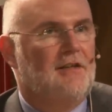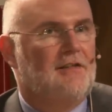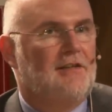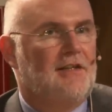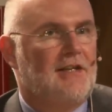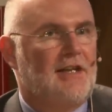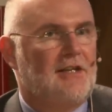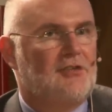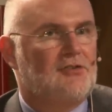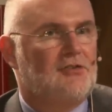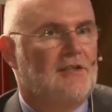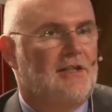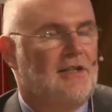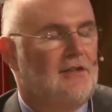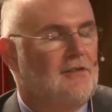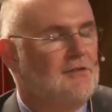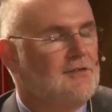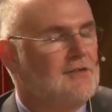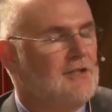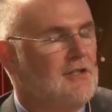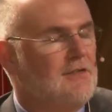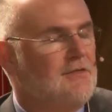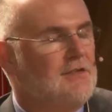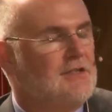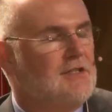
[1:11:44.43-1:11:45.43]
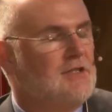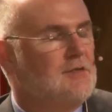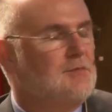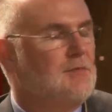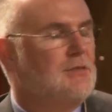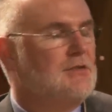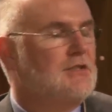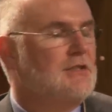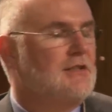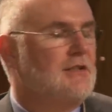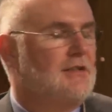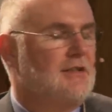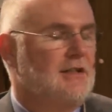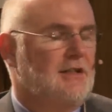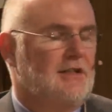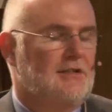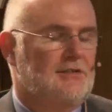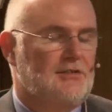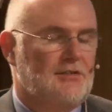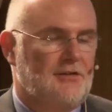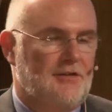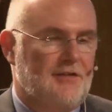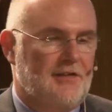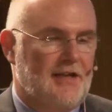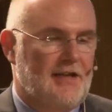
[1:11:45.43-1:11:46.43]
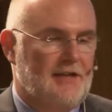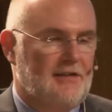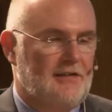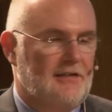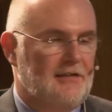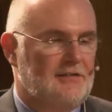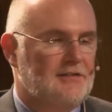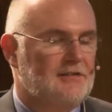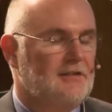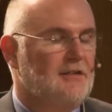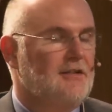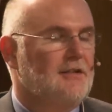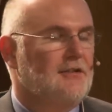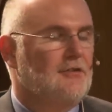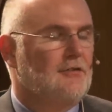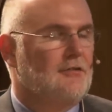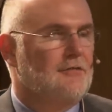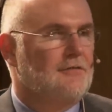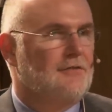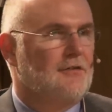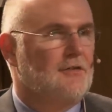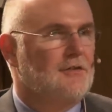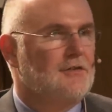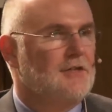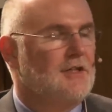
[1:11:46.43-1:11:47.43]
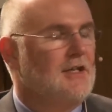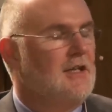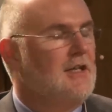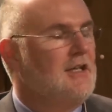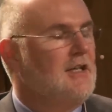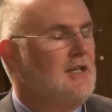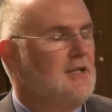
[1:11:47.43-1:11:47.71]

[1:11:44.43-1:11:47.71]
the National Health Service is that sign on the front